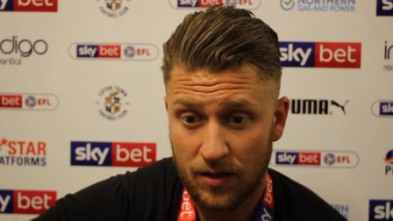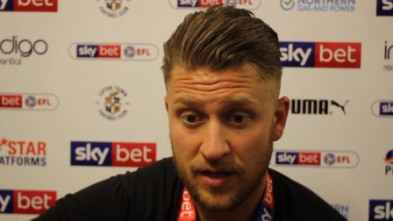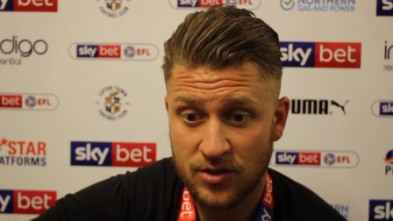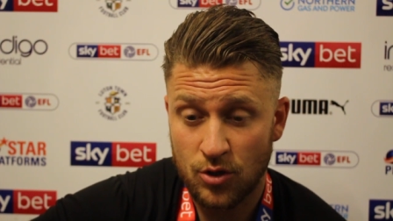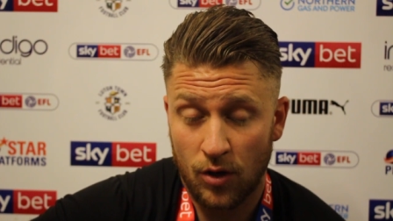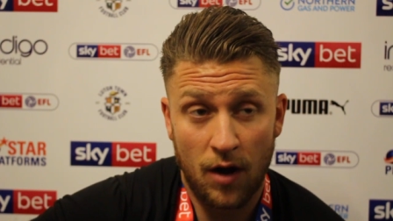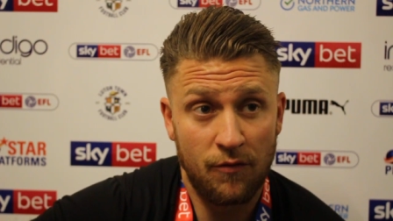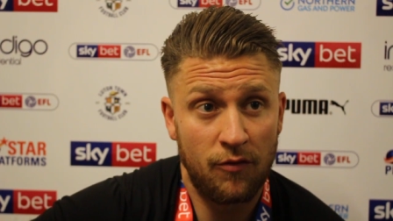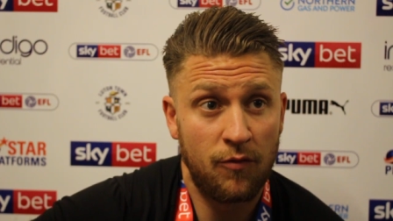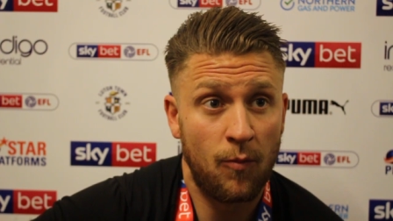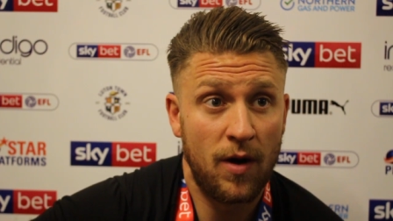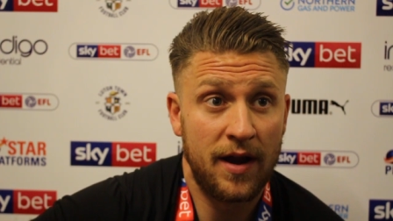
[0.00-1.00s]
He's took over
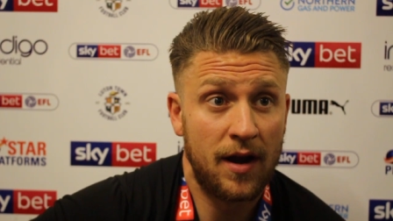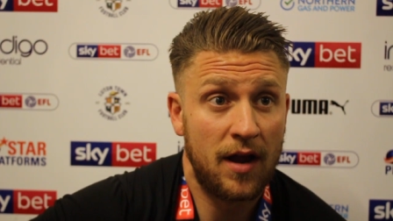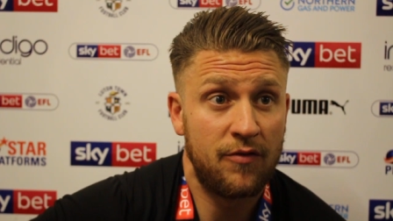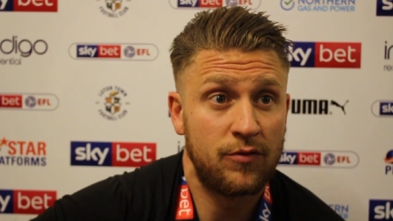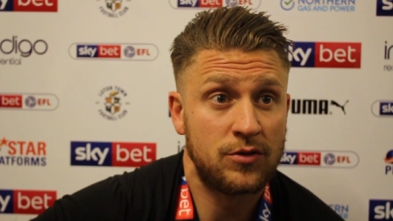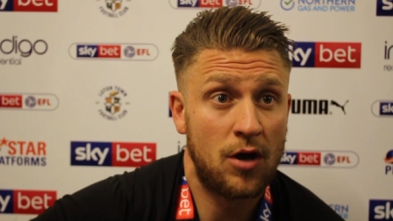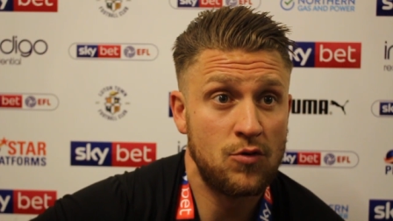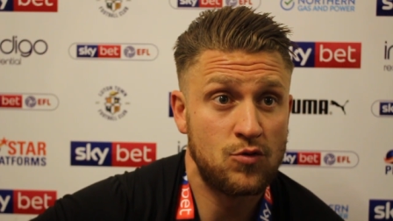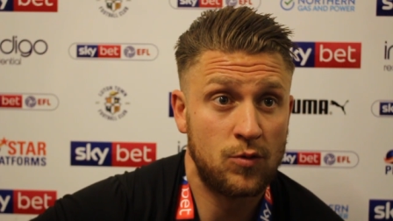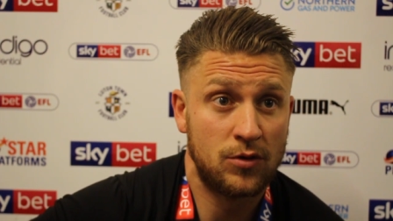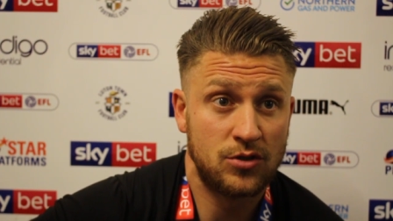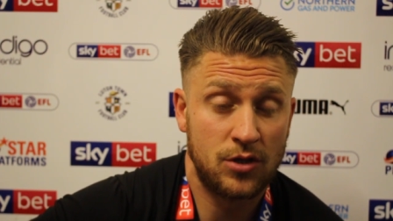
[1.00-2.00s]
from where Nathan Jones
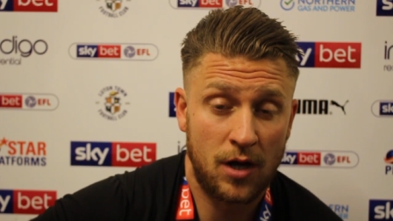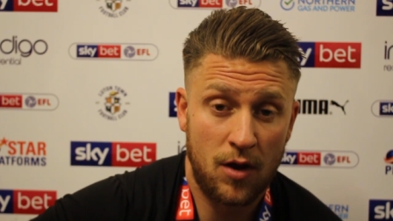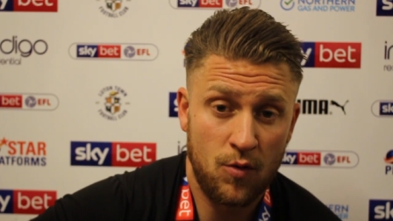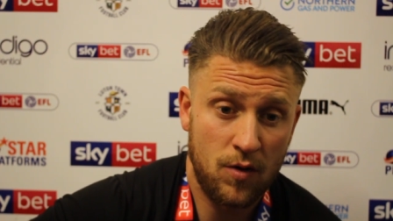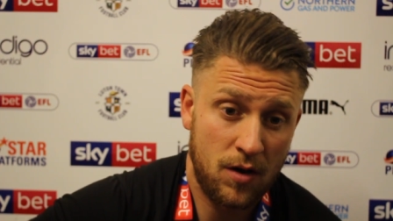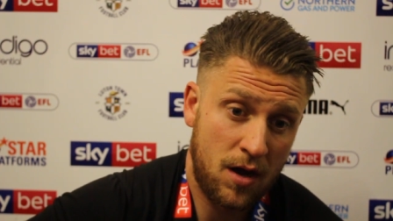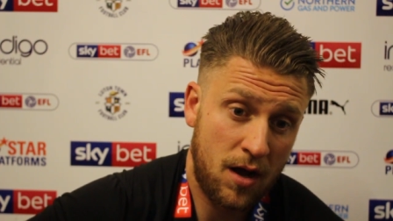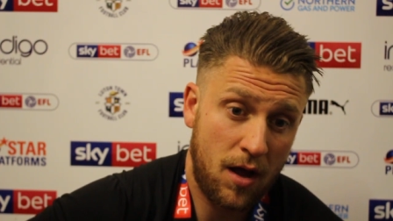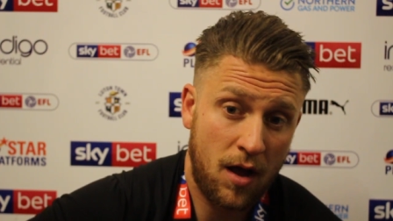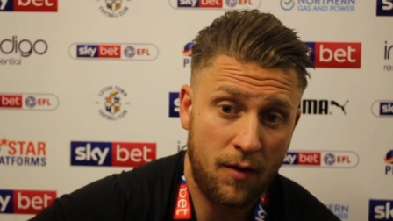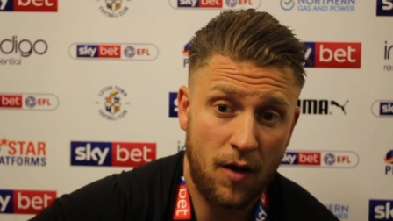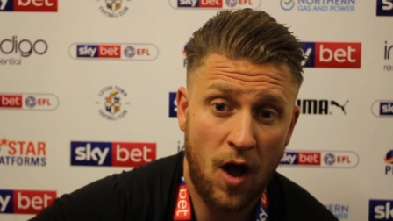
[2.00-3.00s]
was. You know, I,
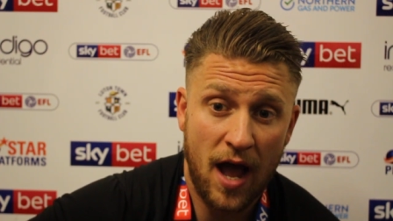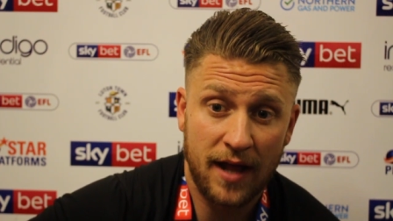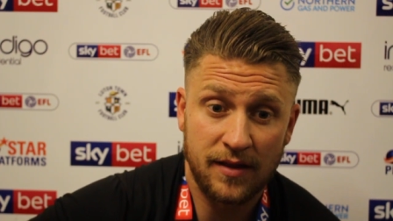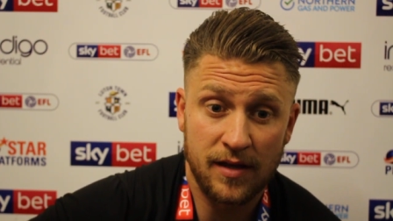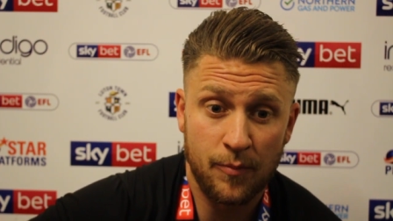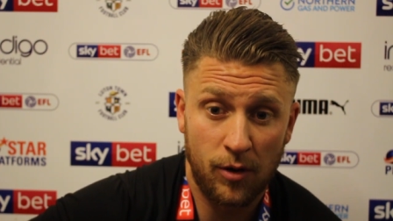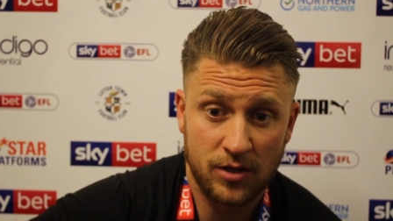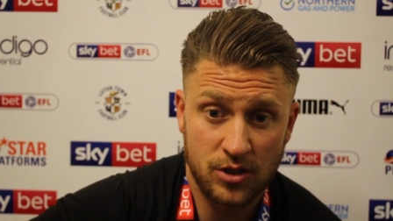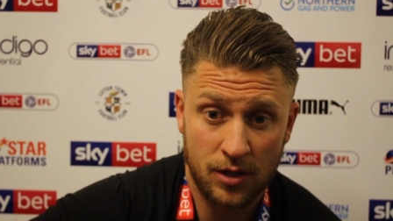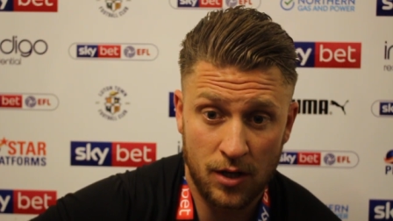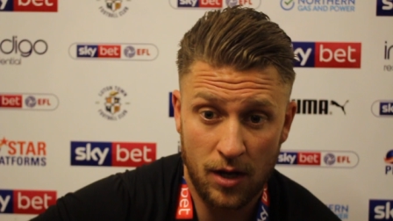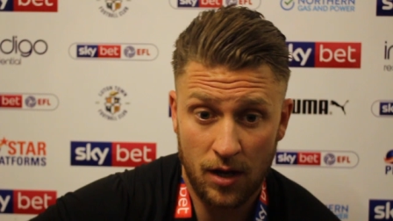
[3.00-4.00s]
I, I had the
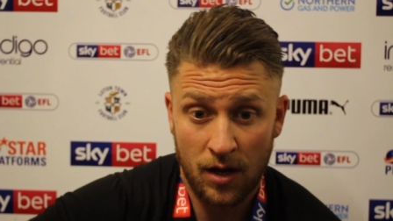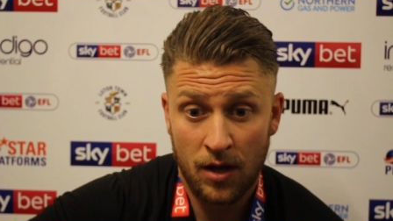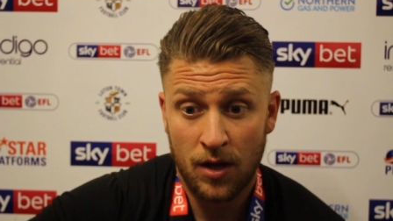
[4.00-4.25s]
impression that